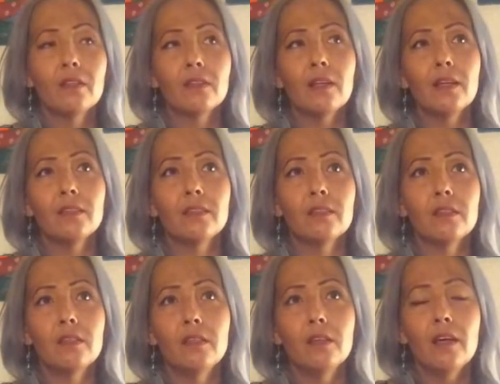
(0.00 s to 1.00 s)
So let's
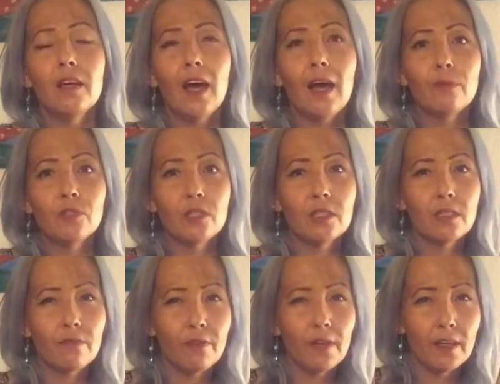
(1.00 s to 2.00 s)
see. I'm just
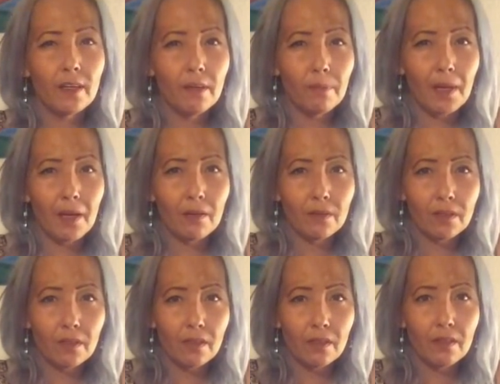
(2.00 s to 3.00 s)
afraid about
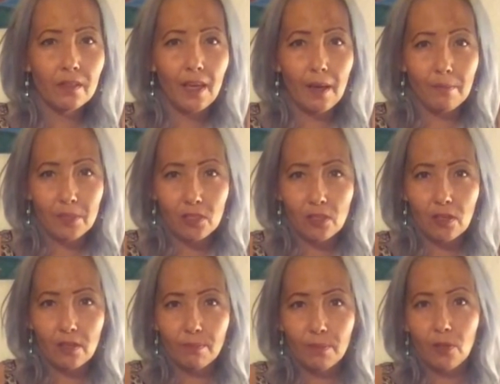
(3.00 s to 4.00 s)
the
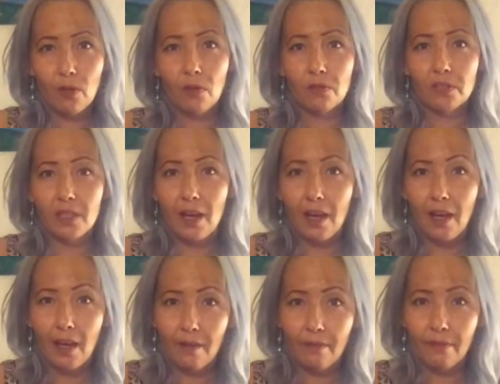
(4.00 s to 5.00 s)
Amazon, because I
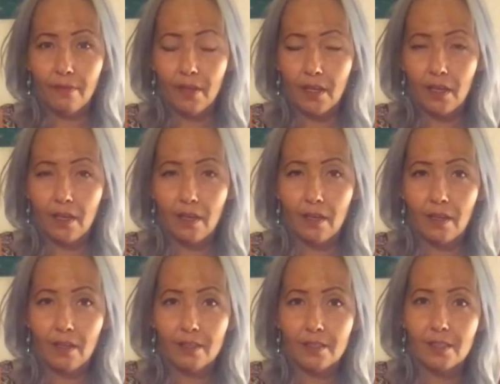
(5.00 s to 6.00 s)

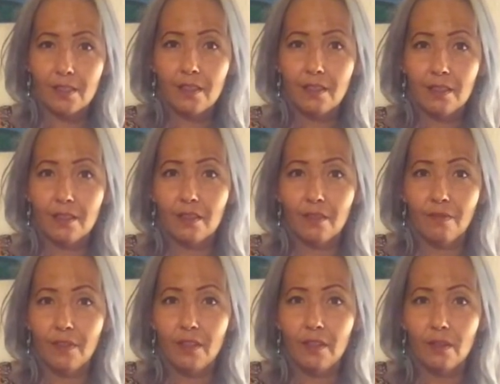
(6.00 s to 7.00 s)
have seen the
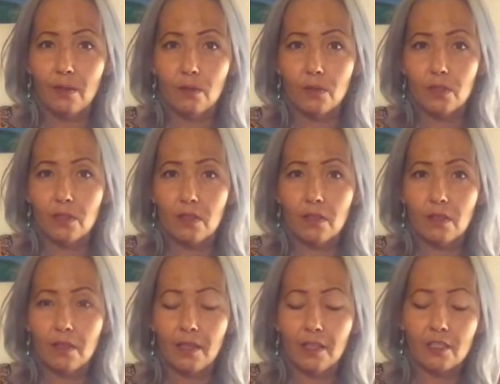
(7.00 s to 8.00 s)
videos
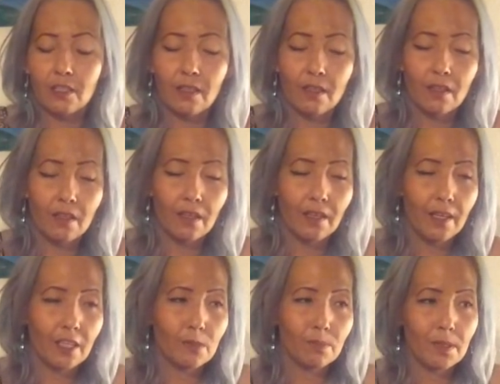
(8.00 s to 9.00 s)

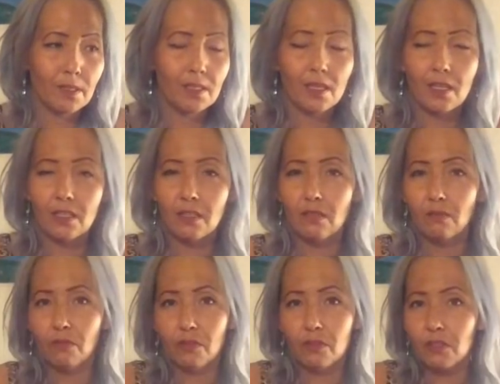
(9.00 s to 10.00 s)
expectation
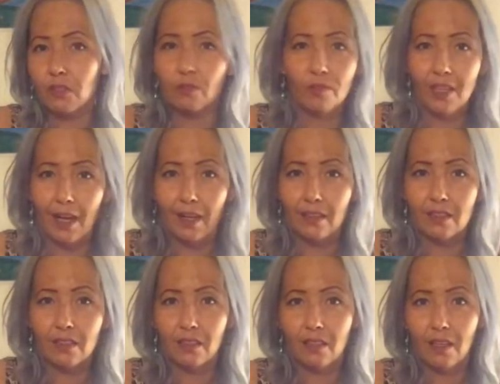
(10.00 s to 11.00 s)
versus
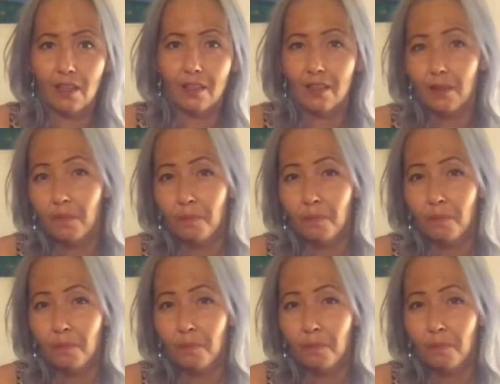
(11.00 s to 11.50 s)
reality, and